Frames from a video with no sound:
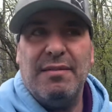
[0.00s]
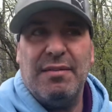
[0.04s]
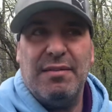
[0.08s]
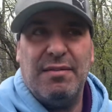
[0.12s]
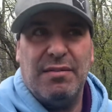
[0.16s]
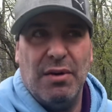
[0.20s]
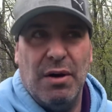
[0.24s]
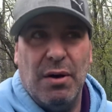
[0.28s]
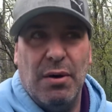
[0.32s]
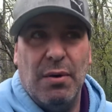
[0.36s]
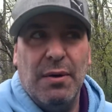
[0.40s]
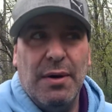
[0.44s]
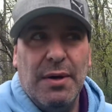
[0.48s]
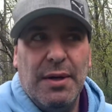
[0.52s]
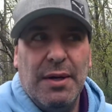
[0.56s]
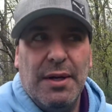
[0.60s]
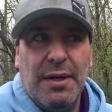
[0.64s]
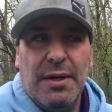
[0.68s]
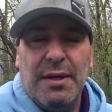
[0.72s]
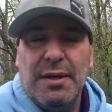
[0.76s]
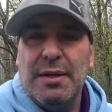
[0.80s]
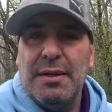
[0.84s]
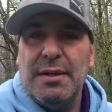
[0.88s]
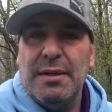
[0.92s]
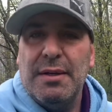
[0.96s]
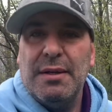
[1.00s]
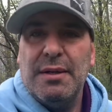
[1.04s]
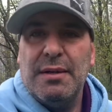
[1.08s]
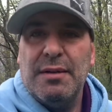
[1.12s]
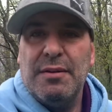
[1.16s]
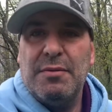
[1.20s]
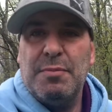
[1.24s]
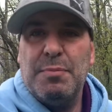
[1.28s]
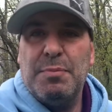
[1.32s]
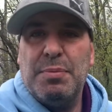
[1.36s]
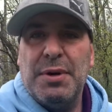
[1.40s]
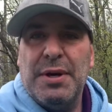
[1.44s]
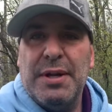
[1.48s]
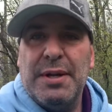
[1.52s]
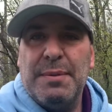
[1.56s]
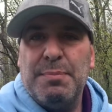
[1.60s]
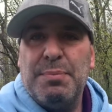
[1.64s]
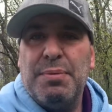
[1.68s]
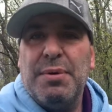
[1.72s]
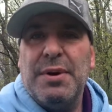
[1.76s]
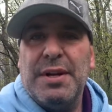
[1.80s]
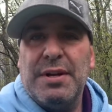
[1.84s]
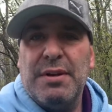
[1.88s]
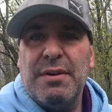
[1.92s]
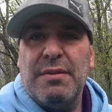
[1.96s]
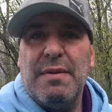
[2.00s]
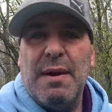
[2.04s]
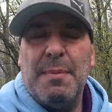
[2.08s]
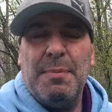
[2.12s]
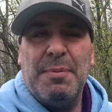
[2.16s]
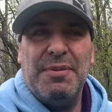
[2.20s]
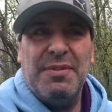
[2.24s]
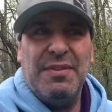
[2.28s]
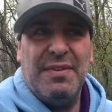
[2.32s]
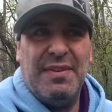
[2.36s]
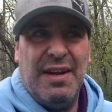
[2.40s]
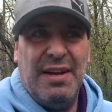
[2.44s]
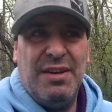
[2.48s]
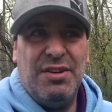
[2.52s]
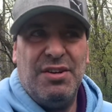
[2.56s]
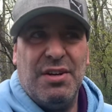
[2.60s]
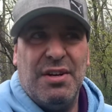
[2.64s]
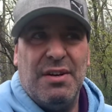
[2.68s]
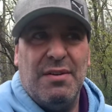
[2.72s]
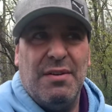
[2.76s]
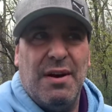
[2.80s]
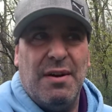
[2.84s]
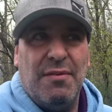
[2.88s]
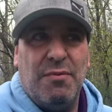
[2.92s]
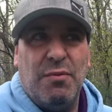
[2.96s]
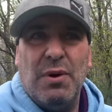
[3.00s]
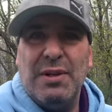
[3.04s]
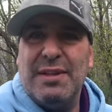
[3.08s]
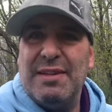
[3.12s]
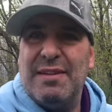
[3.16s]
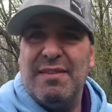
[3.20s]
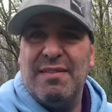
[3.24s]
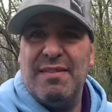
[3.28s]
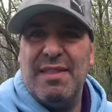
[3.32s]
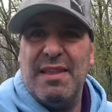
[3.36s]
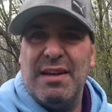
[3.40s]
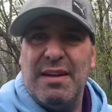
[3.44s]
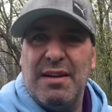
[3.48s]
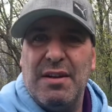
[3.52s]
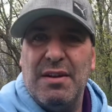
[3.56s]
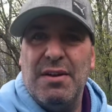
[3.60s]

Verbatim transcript: So pretty, pretty good representation of, of what this thing can